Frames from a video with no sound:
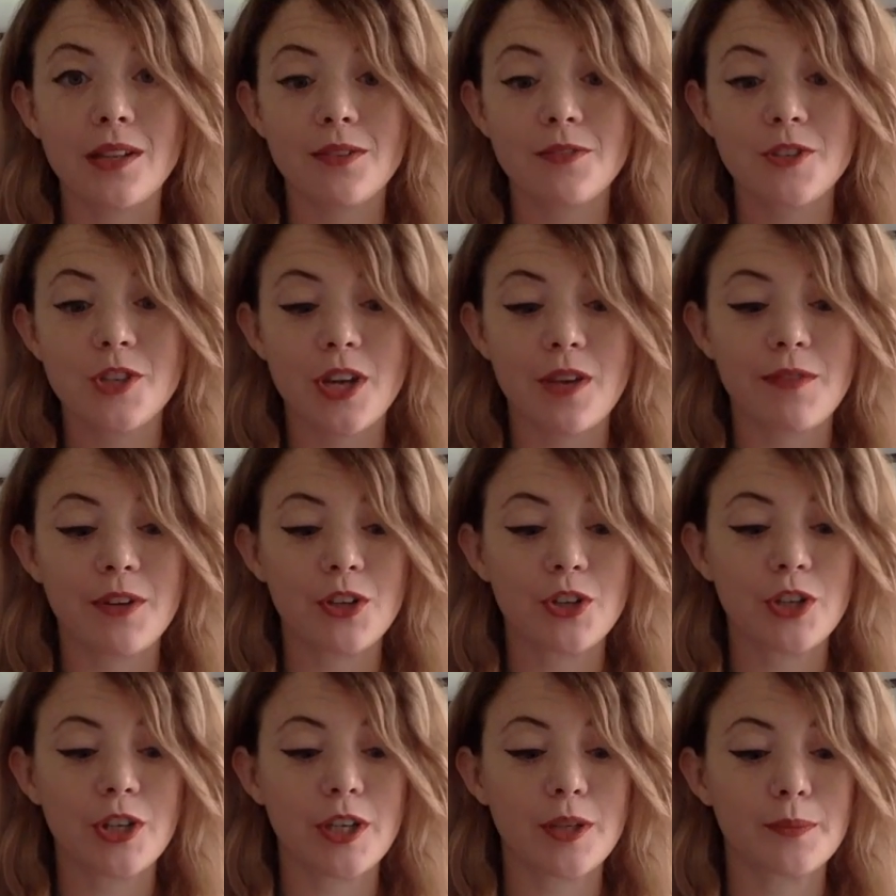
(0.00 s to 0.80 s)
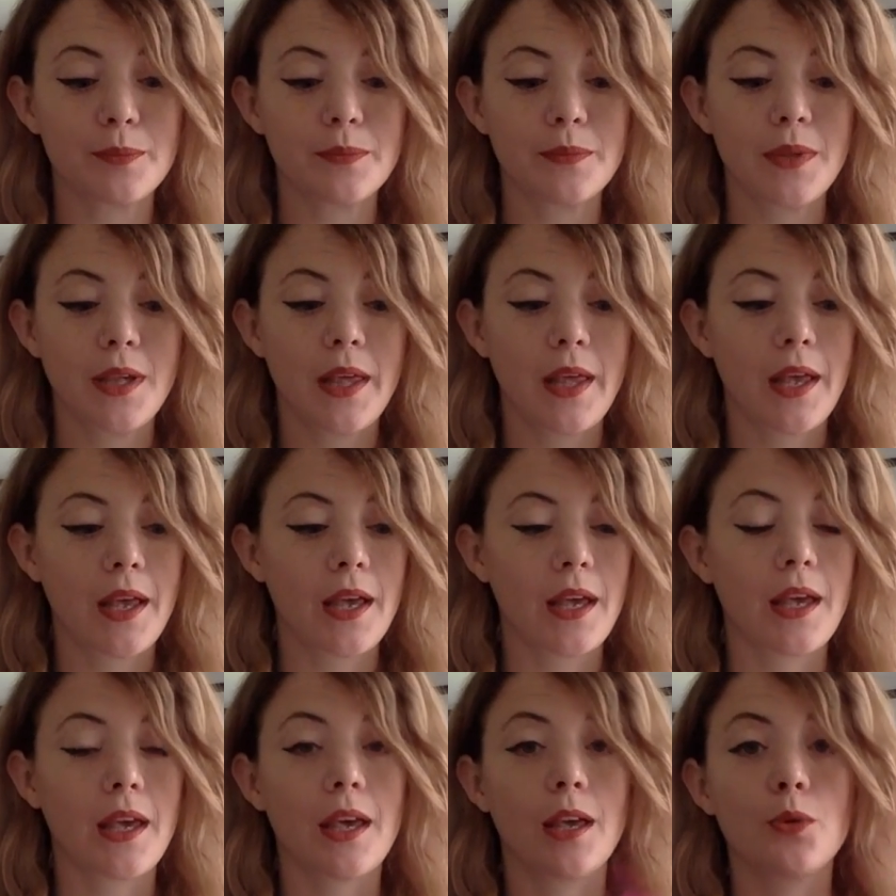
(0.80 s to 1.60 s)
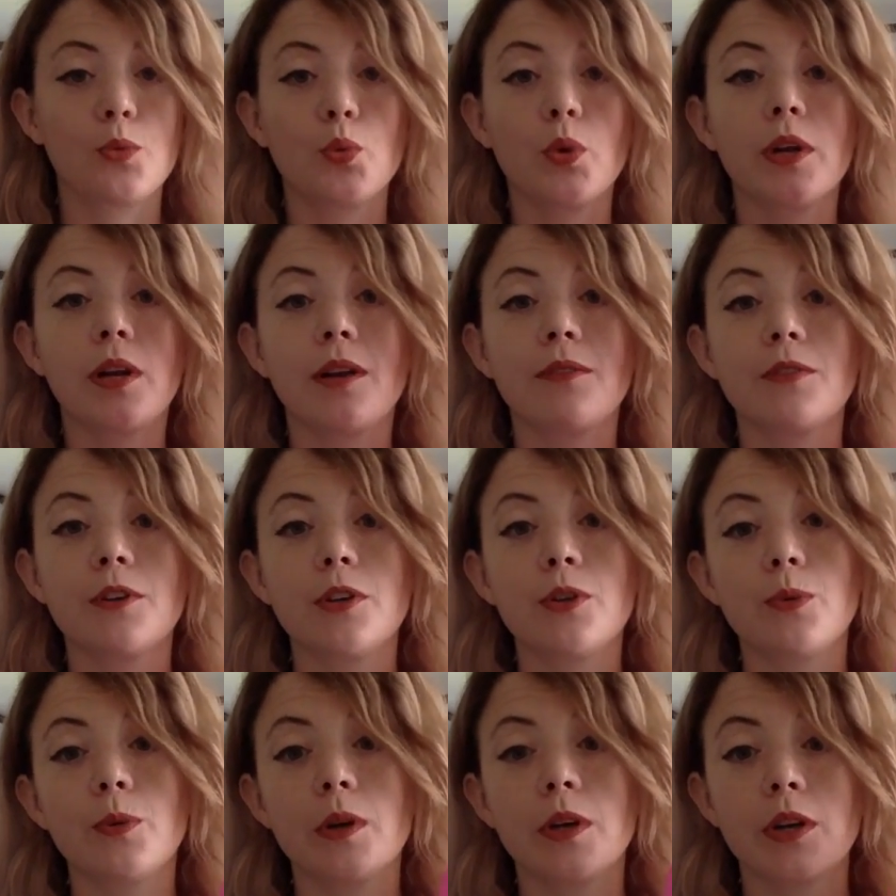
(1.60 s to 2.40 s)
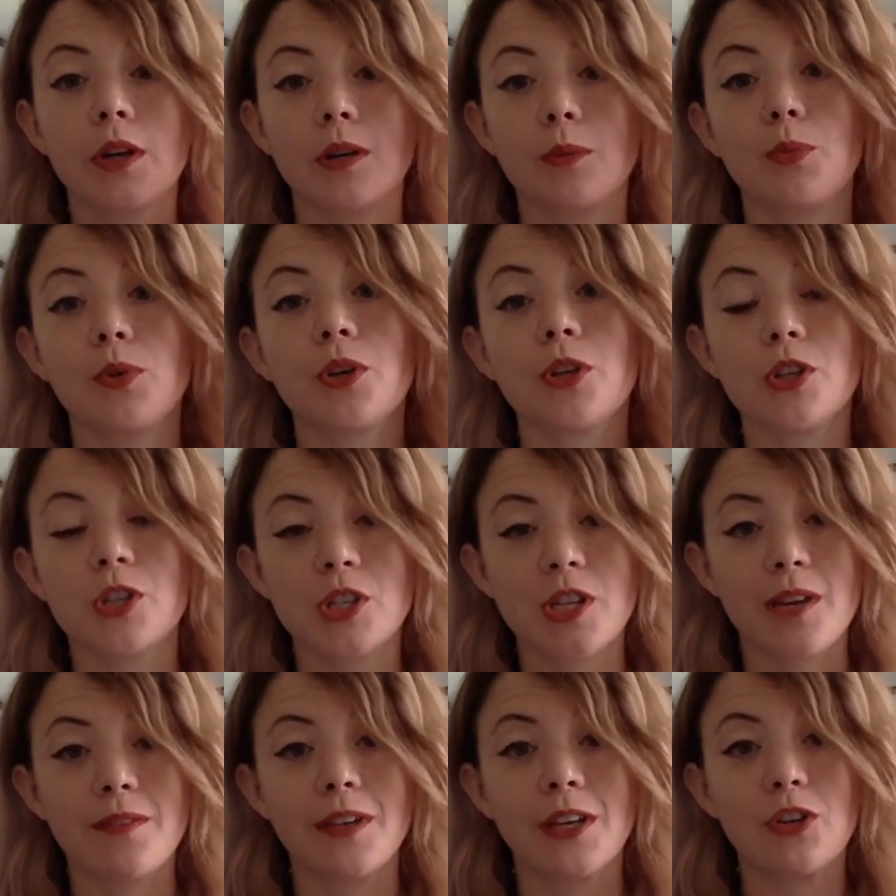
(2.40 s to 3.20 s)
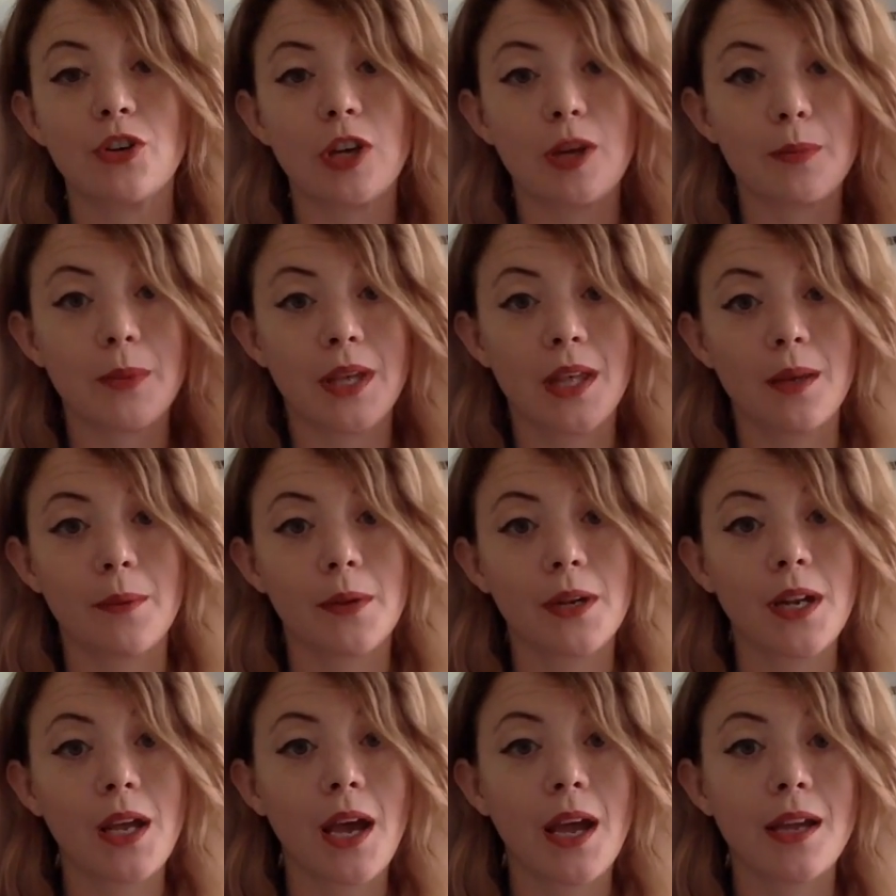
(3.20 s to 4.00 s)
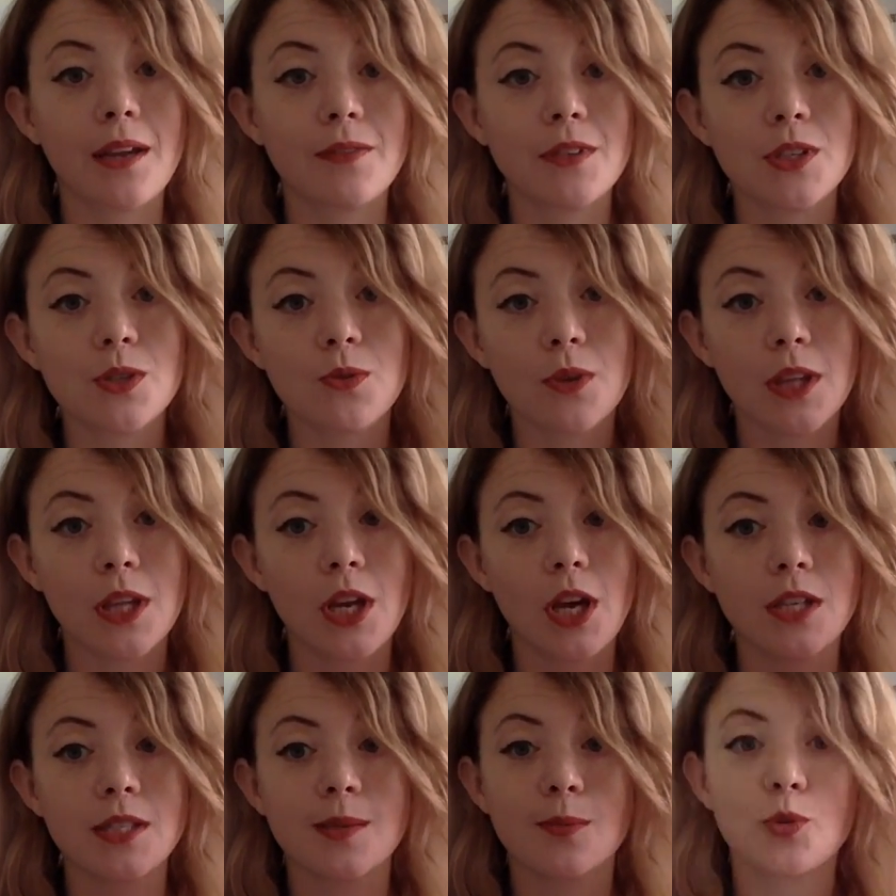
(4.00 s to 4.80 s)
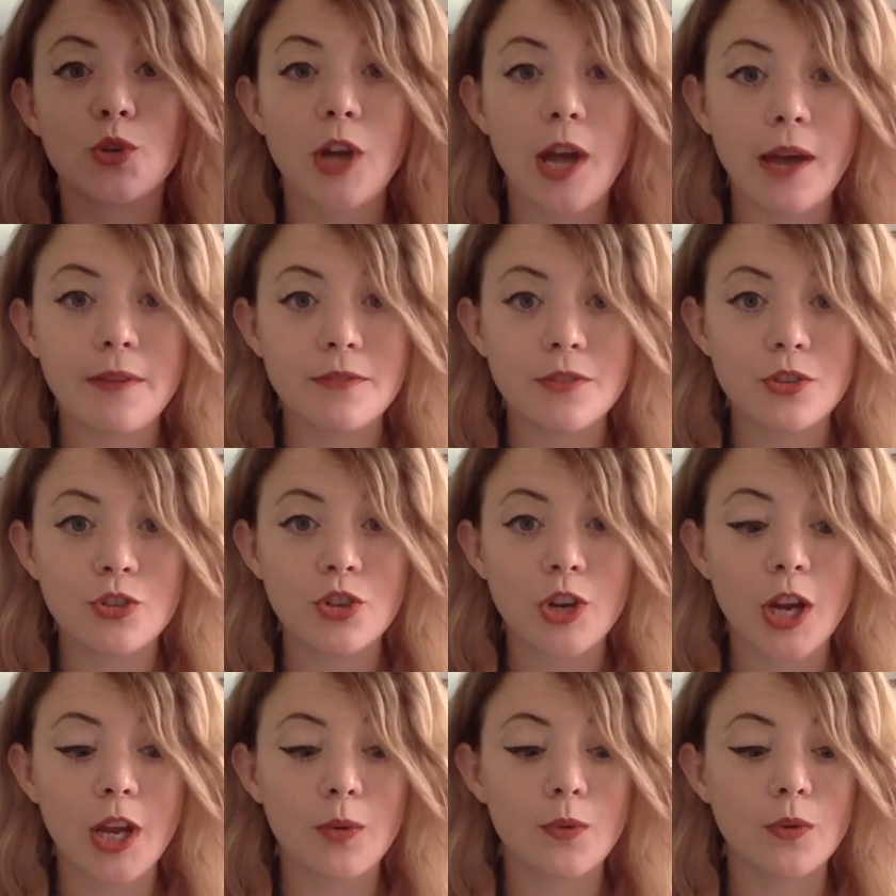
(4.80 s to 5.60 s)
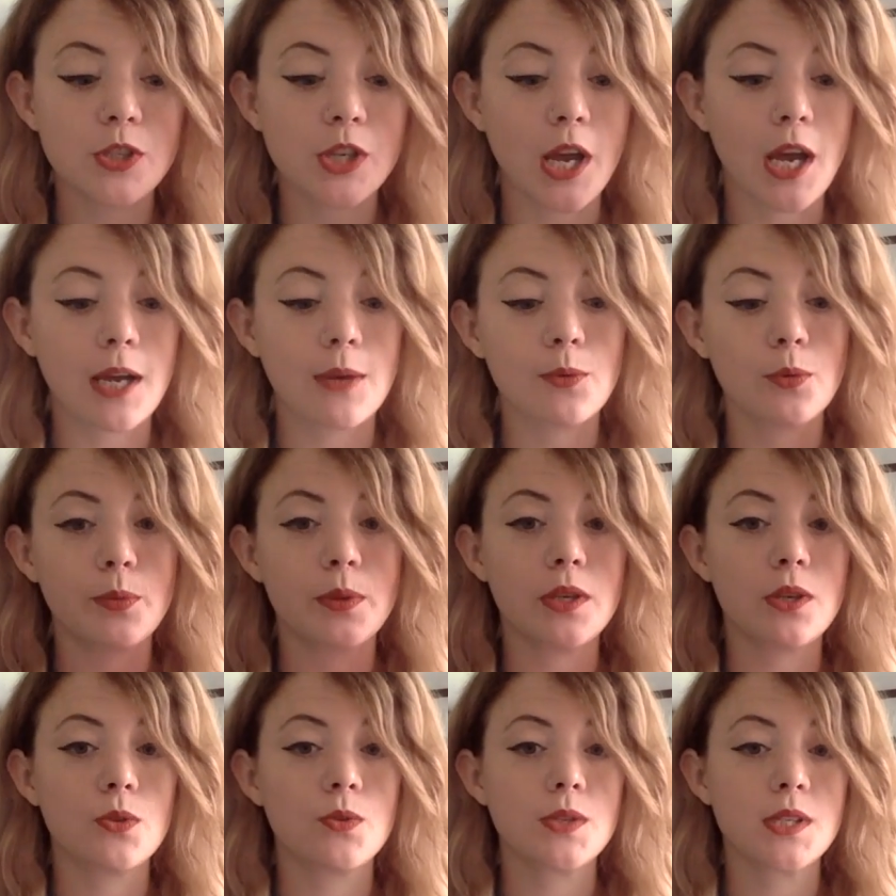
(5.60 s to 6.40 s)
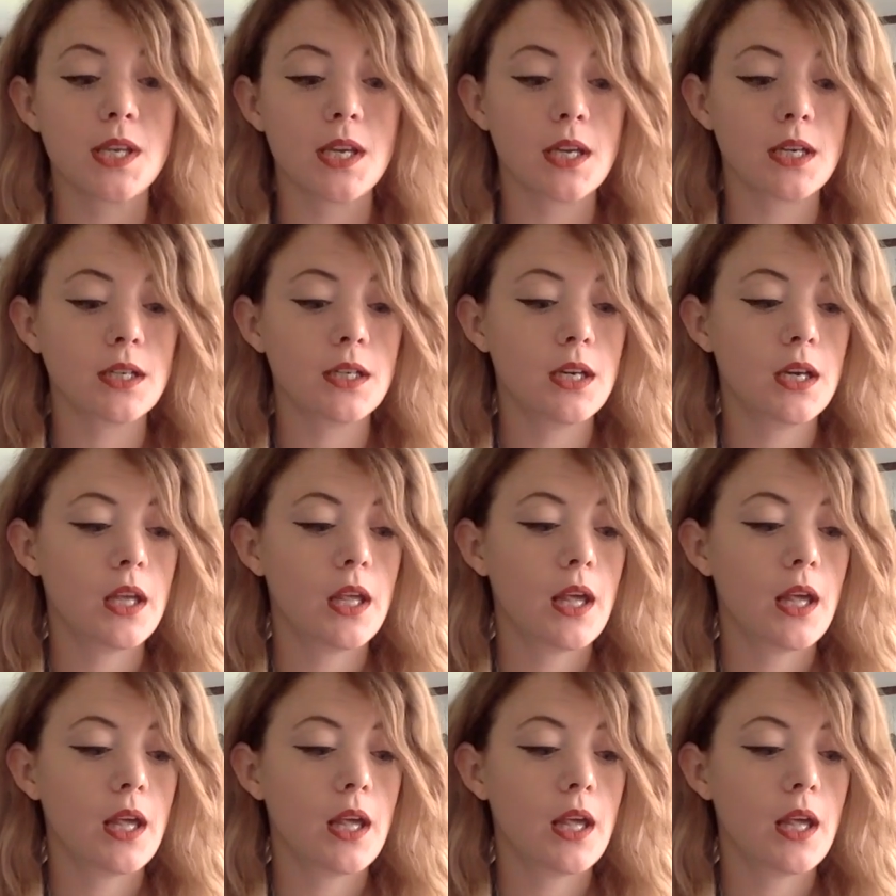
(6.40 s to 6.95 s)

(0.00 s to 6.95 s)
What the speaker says: of shaving cream and whatever you are going to put your shaving cream in. I have this really awesome craft tray which I will be using.